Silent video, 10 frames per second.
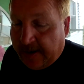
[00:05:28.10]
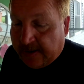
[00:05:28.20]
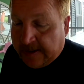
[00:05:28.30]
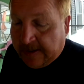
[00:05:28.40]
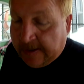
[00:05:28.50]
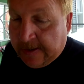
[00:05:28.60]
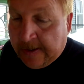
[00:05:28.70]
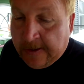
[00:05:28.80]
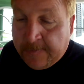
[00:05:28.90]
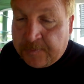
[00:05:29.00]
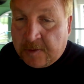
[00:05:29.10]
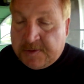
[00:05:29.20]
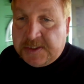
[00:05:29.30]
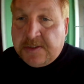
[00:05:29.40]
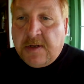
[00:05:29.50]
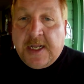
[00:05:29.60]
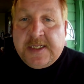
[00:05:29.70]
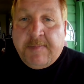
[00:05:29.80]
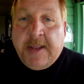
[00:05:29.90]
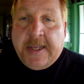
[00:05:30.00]
uh, would still like
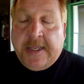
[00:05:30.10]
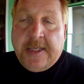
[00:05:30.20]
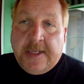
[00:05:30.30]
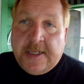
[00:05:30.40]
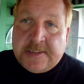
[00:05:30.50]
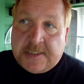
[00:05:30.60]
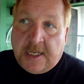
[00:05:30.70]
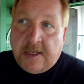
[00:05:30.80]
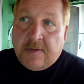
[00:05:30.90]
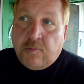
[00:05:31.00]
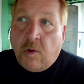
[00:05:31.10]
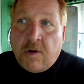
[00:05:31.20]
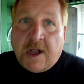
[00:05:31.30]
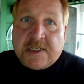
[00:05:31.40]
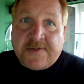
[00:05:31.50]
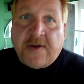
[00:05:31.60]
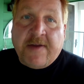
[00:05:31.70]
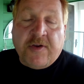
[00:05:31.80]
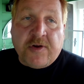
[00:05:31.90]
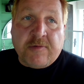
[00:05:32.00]
to make it. It's uh, Walcott's
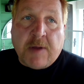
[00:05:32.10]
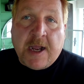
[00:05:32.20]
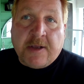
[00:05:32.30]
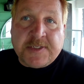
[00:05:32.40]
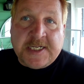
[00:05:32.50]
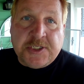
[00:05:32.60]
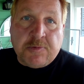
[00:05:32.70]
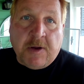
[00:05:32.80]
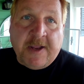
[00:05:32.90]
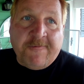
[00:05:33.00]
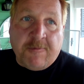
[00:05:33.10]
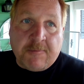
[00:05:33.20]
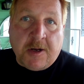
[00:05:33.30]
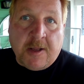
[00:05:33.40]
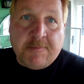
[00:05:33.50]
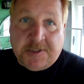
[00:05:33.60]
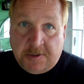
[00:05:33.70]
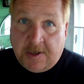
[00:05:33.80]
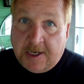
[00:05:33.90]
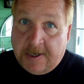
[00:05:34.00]
500 miles each way from Columbus,
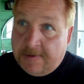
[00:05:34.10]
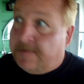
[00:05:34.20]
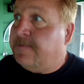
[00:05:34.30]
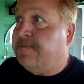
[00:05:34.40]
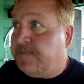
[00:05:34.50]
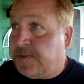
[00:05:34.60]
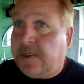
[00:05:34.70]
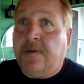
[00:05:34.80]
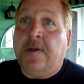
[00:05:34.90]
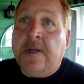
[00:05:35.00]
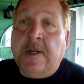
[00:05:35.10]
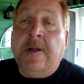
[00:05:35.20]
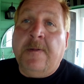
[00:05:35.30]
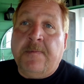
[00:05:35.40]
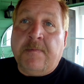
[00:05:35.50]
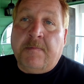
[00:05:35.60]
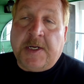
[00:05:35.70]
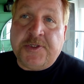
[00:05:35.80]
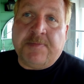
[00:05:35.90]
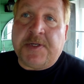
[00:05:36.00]
Ohio. So my
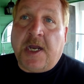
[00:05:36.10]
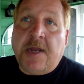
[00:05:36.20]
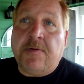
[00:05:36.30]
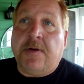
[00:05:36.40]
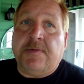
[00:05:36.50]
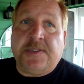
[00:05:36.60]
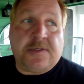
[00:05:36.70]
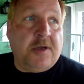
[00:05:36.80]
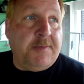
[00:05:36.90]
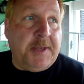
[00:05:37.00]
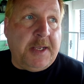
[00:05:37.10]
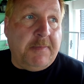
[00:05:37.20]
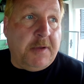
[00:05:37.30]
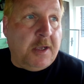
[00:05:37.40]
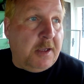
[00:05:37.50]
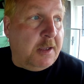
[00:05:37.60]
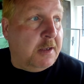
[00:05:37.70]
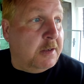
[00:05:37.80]
trip to Iowa was going to be a, a